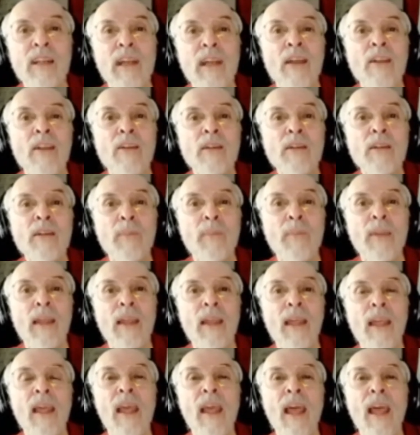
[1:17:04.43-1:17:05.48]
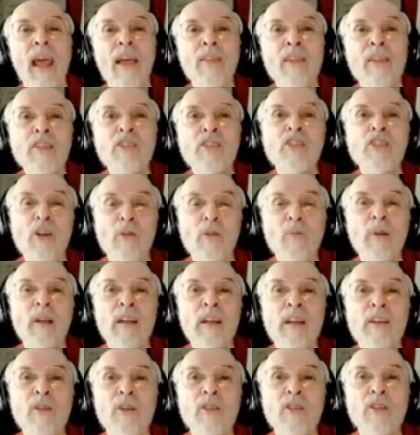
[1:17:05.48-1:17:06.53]
in the other. And this is a
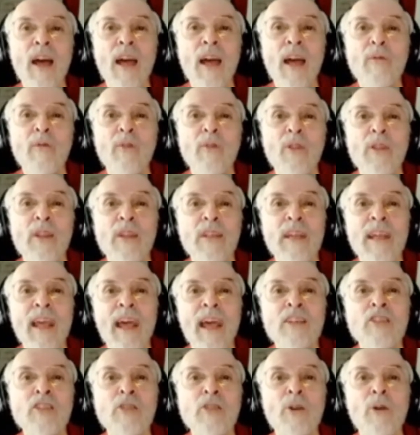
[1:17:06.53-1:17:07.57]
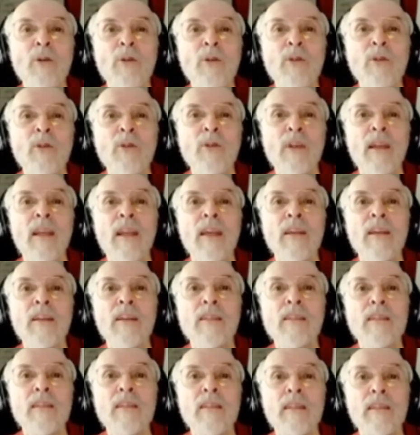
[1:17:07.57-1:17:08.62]
really good time for the diestro
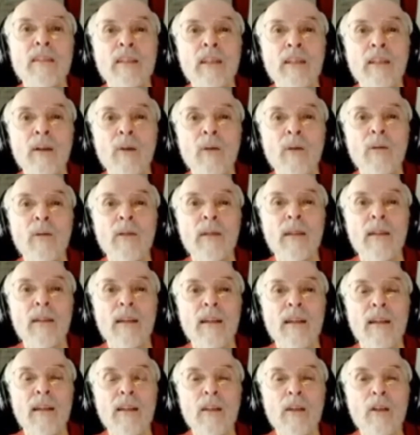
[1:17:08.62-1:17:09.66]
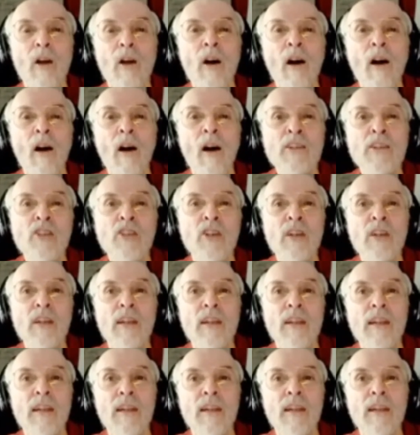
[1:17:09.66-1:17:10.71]
to launch
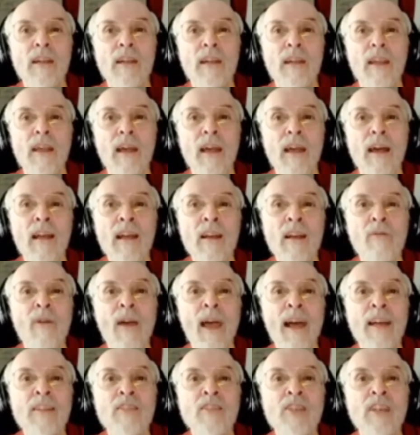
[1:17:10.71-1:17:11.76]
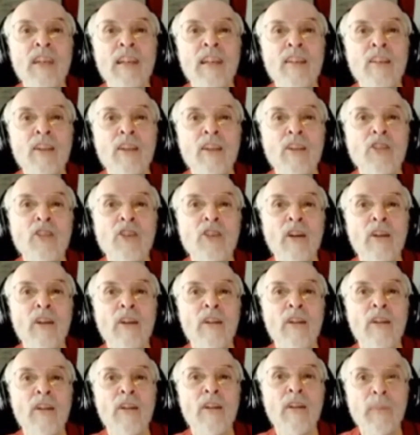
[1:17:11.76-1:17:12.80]
and advance into the
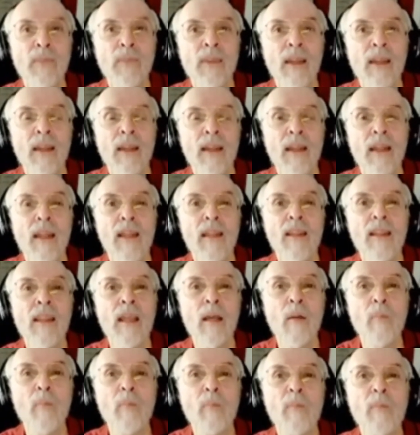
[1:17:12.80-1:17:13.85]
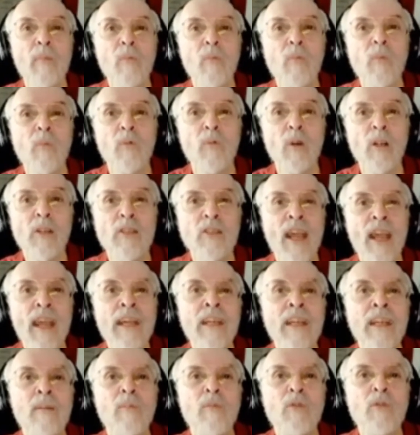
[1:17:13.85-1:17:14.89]
circle that will
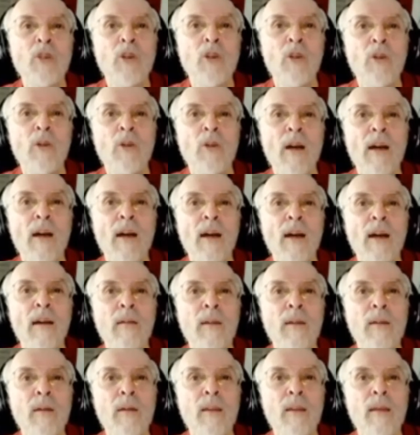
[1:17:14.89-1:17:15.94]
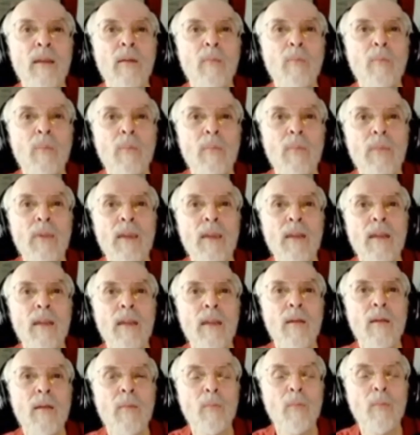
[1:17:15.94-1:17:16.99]
take him to a
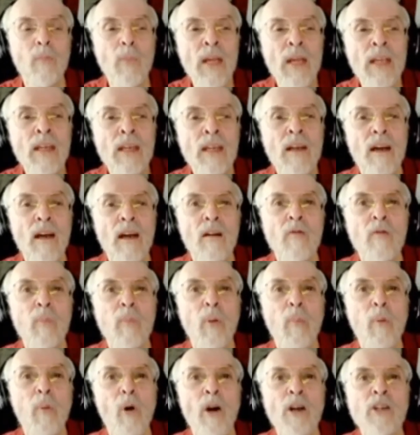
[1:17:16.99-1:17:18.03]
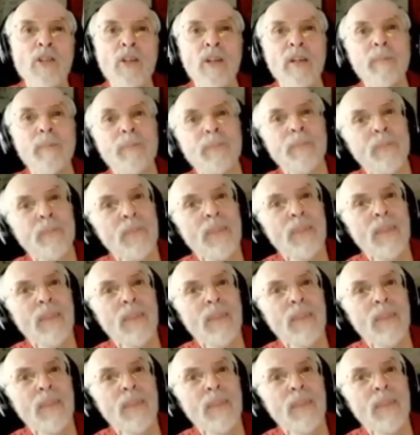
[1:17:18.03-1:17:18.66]
mean of proportion.